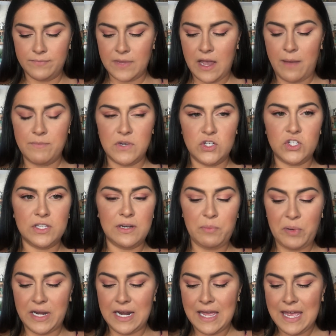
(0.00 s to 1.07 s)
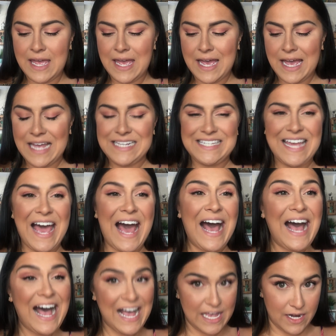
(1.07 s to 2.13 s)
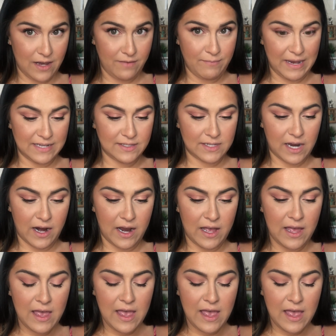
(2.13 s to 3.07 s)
I'm just gonna put a tad of mascara.